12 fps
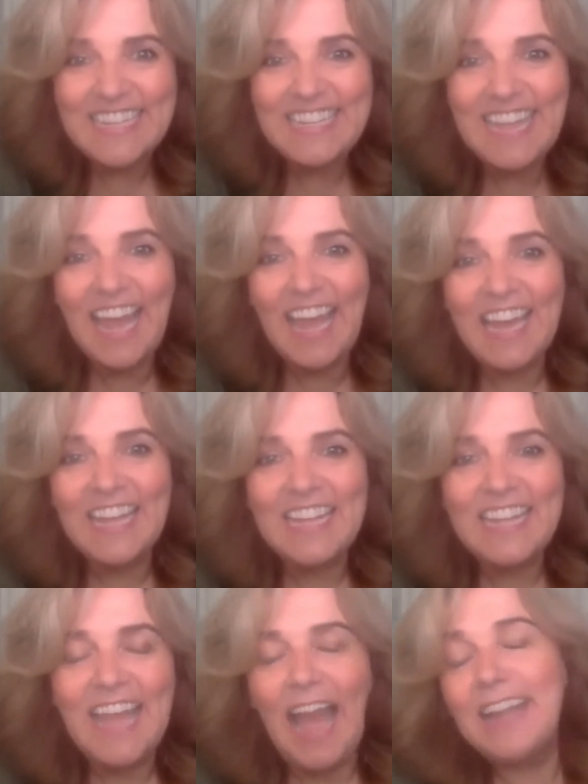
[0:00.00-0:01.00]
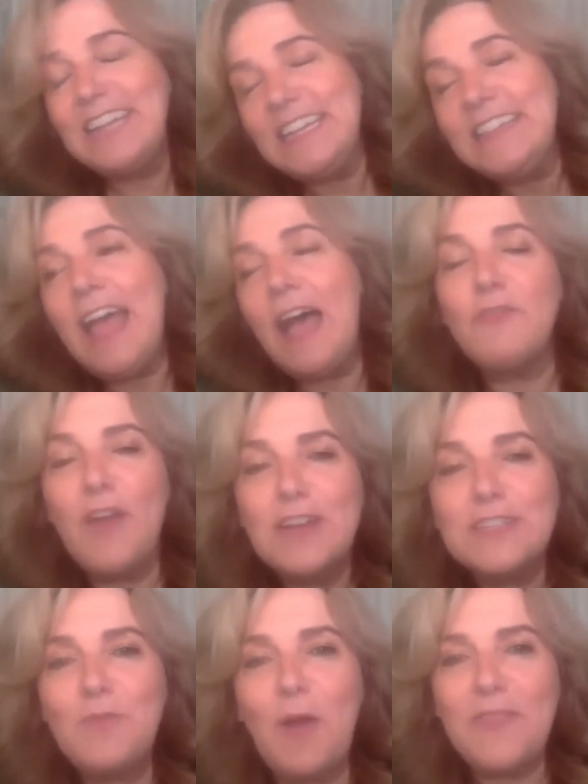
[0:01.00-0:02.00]
Yeah. And in that
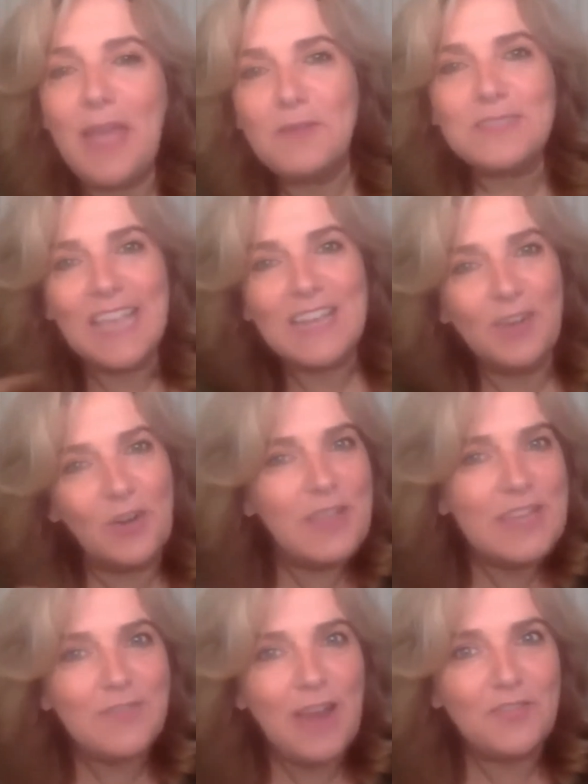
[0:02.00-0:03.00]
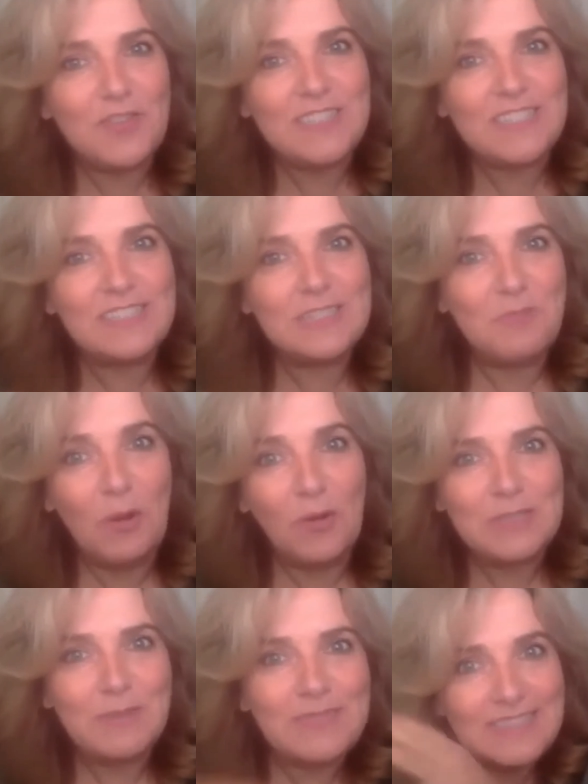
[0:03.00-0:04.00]
first one, there was like all these references to
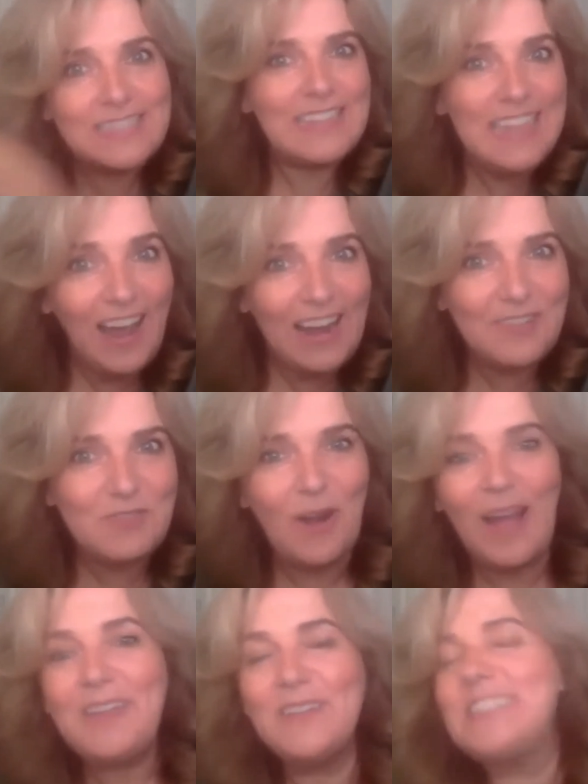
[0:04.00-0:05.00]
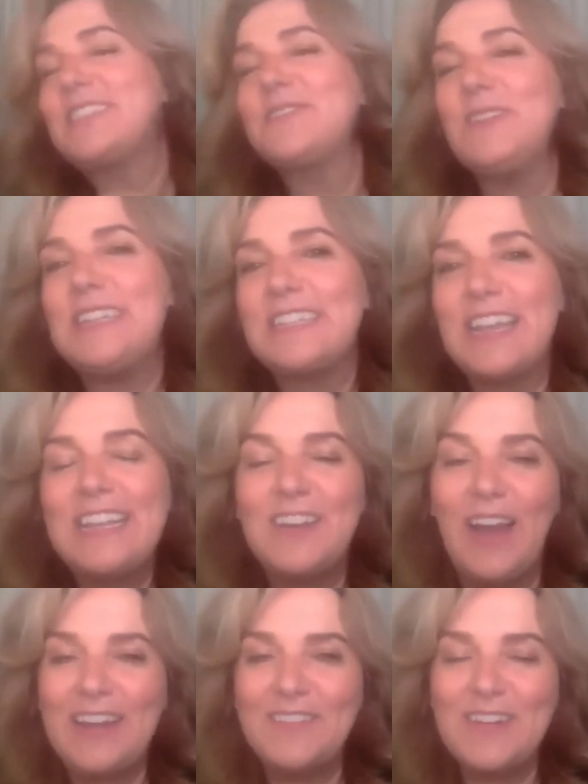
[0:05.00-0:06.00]
Portsmouth and to the Isle of Wight, which it
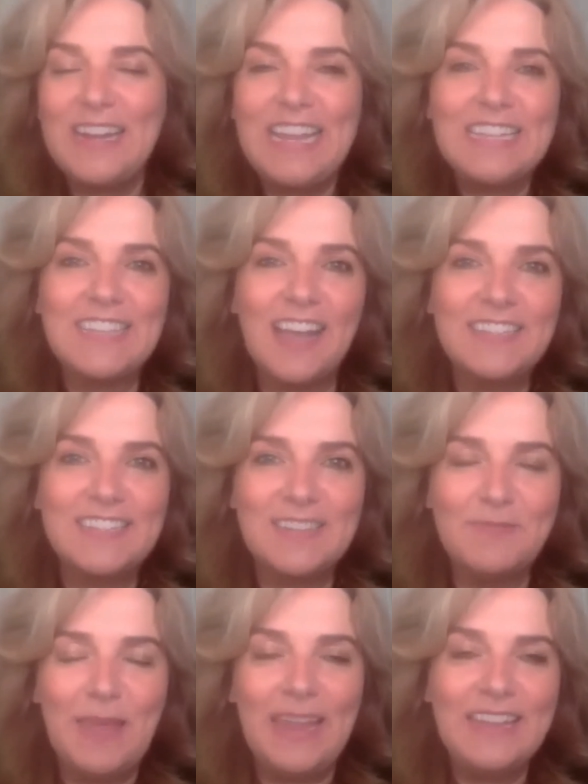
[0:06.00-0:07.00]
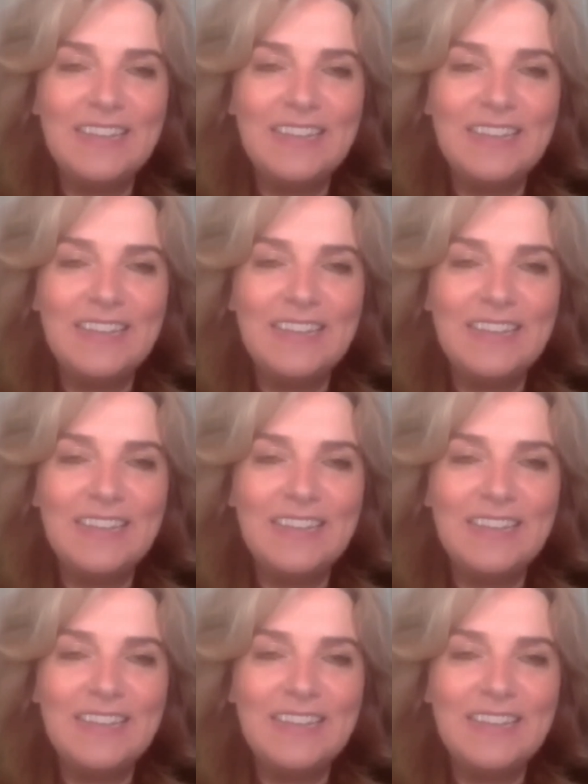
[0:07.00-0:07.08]
kind of really excited me.